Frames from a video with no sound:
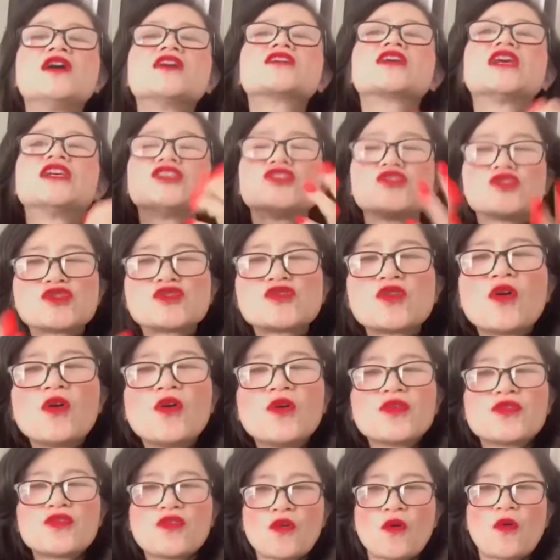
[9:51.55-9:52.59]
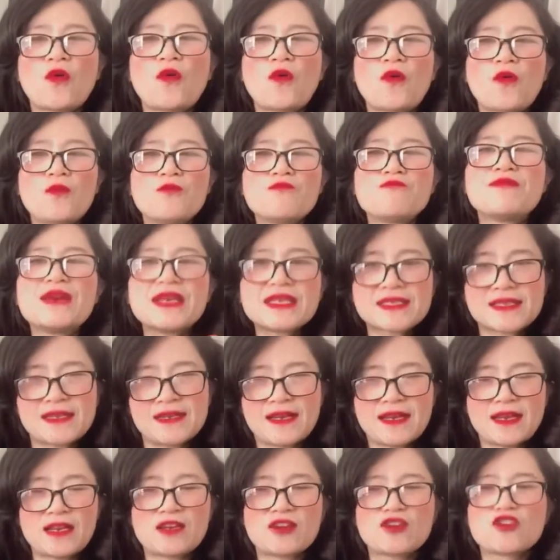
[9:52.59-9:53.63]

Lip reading: control your business,